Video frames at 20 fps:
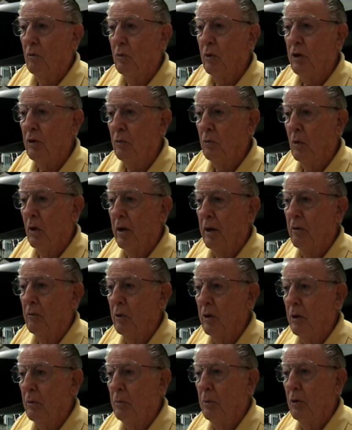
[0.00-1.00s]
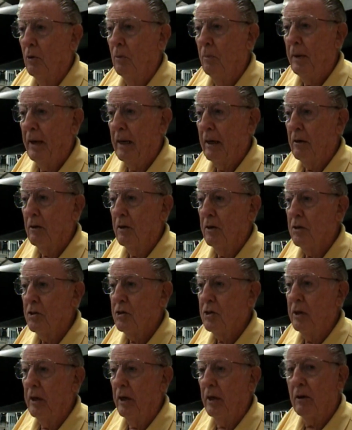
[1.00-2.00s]
when you want it, when you pull back on the
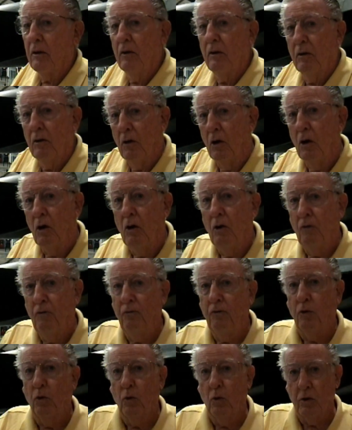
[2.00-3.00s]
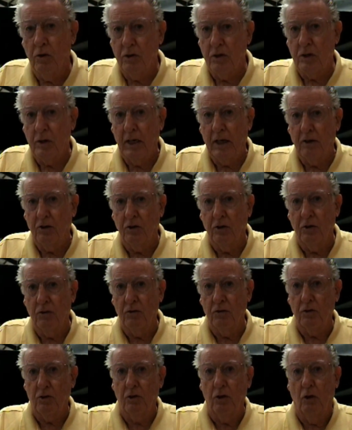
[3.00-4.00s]
stick, all four
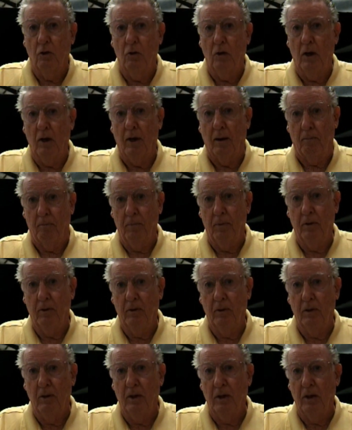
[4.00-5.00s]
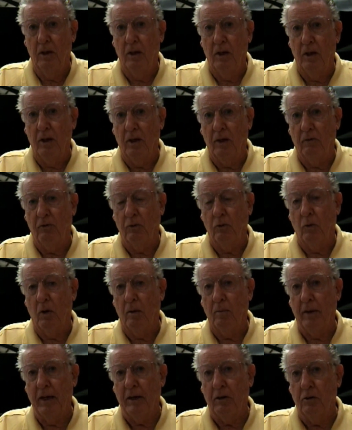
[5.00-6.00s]
sections go up. If you
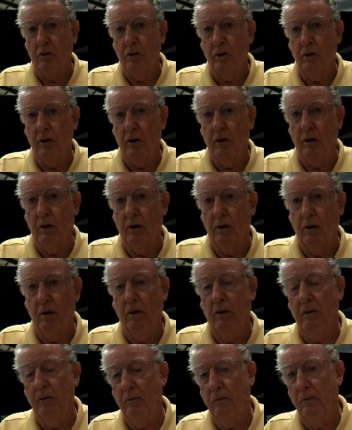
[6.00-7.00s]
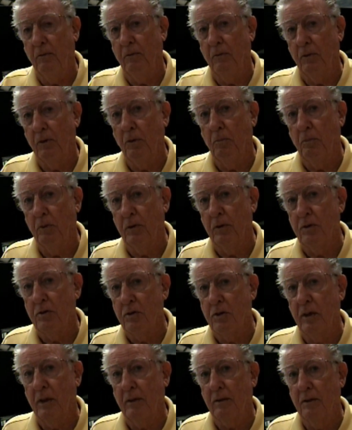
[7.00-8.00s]
want to make a turn, when you put the
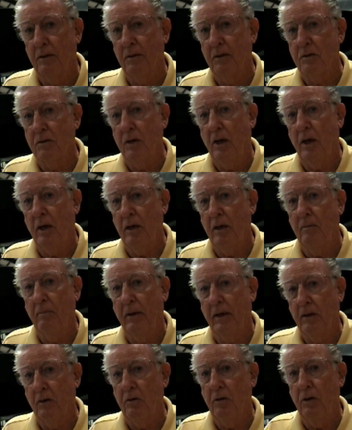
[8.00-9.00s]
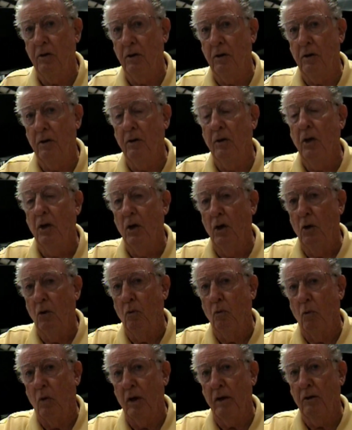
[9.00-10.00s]
stick to the side to make a turn,
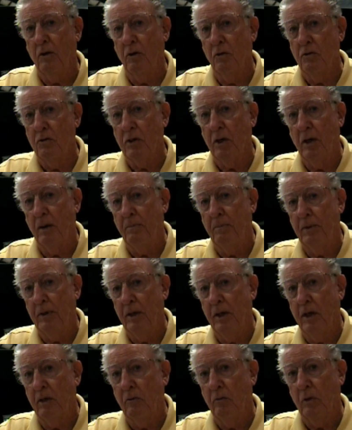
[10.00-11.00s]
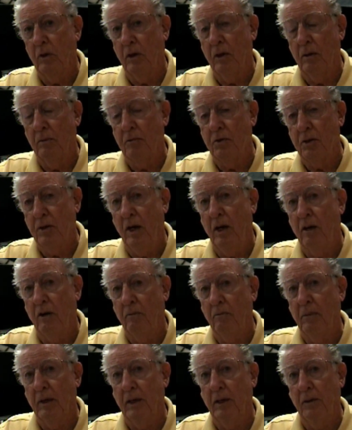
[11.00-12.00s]
one goes up and the other one comes
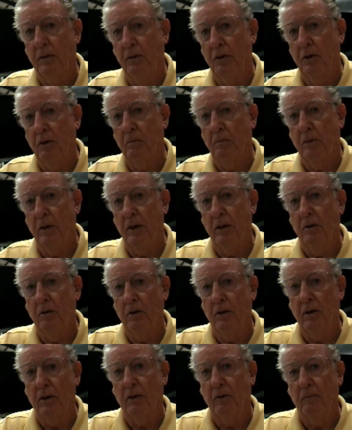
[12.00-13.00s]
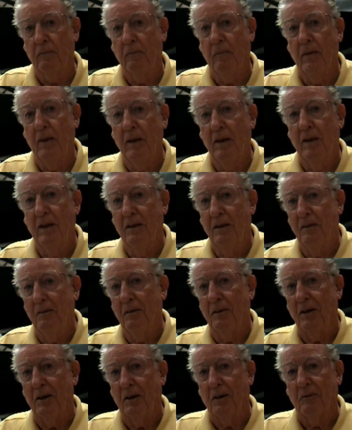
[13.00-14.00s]
down, making the airplane turn
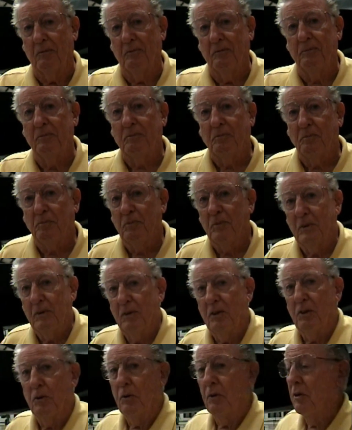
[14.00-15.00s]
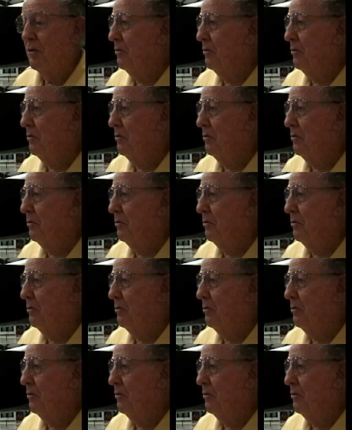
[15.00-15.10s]
there. So